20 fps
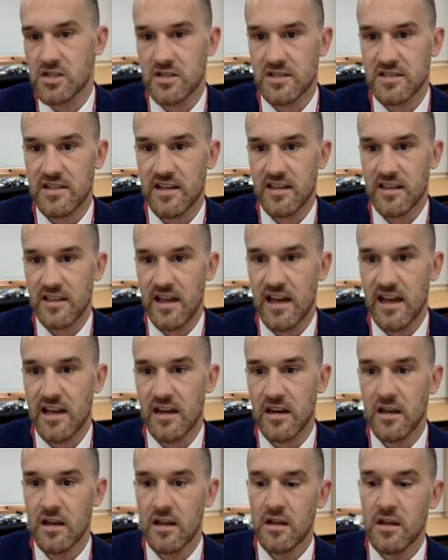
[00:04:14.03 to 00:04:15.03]
just like that.
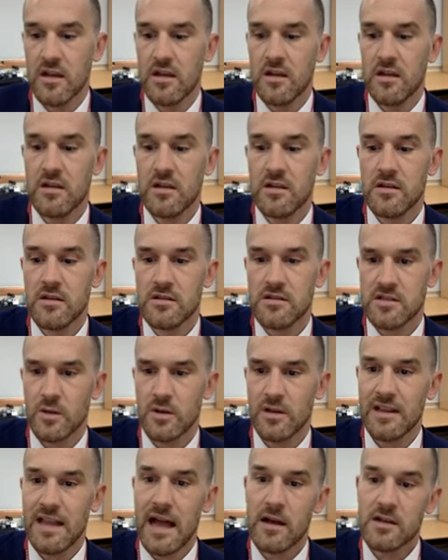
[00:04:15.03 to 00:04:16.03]
So it
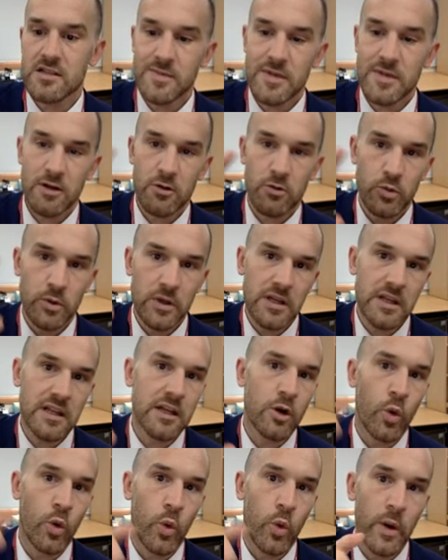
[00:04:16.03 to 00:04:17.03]
allows me to really
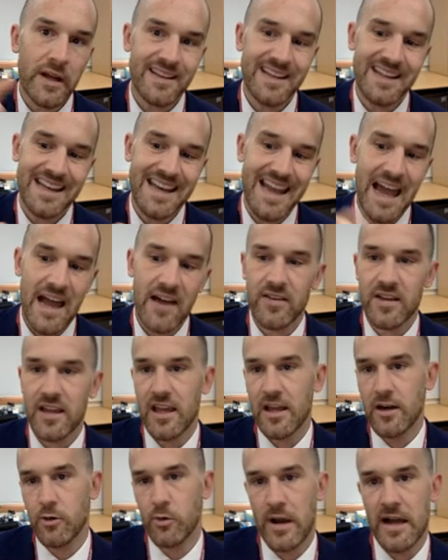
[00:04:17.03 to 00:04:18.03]
quickly
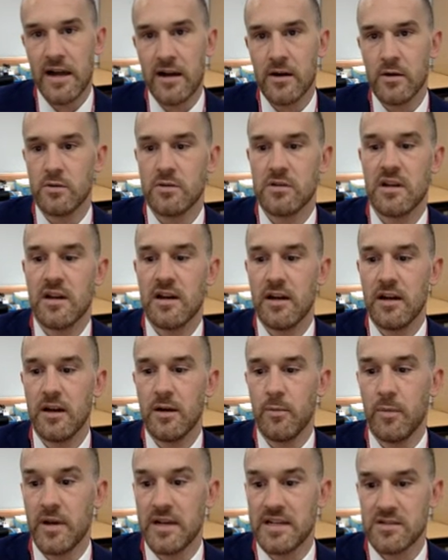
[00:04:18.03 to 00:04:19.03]
navigate around
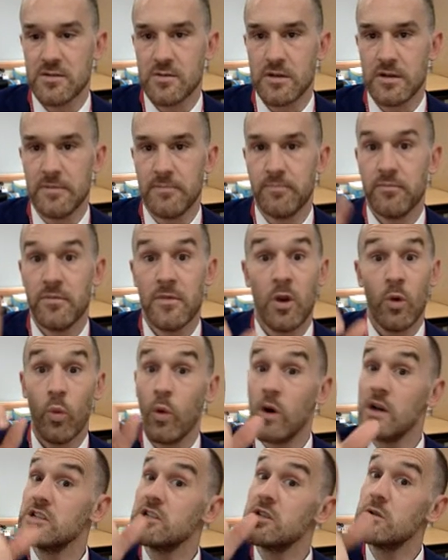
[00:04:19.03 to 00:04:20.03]
my screen.
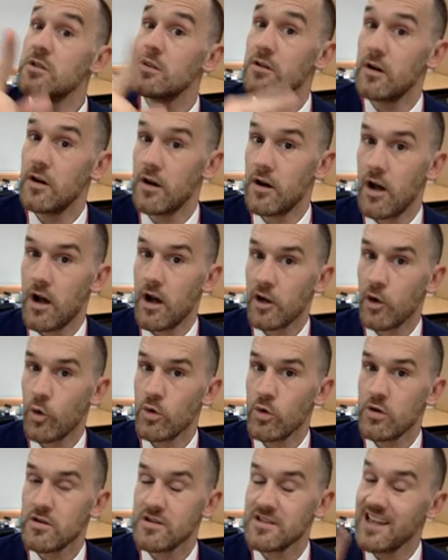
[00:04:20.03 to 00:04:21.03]
Once you turn on hot
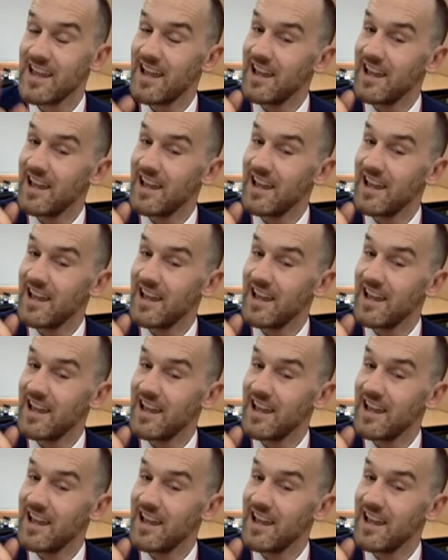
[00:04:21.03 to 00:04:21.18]
corners